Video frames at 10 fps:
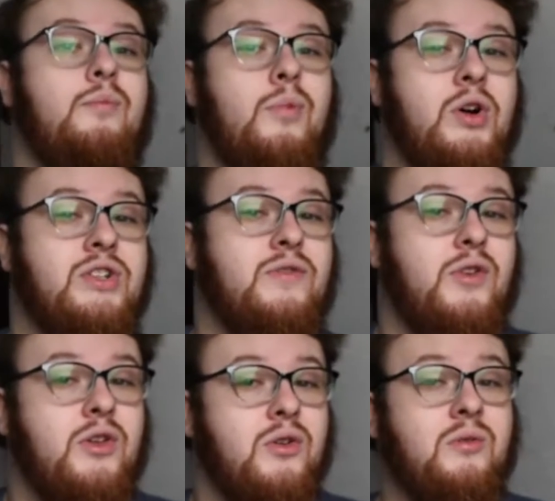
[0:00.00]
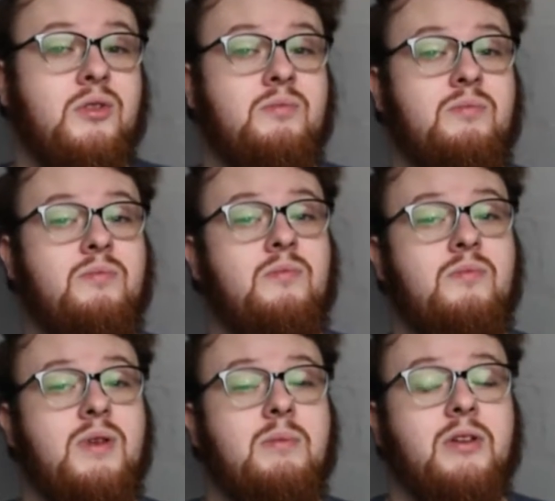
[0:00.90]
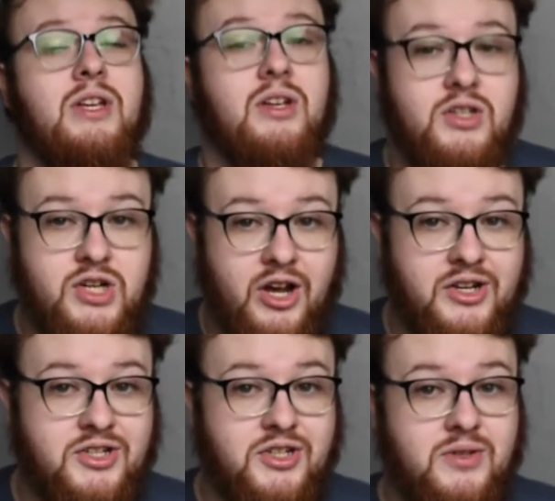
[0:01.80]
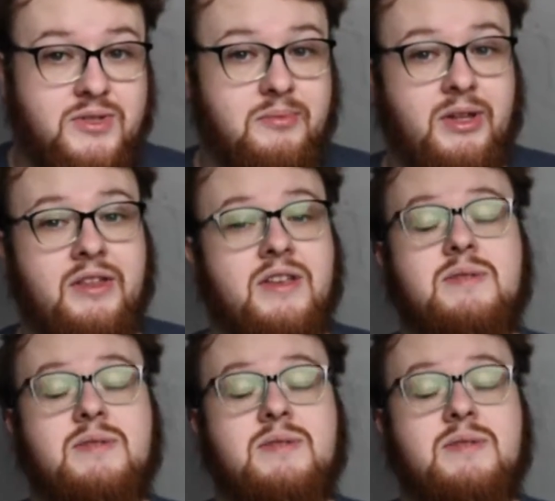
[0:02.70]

push for your people in charge to do something like this.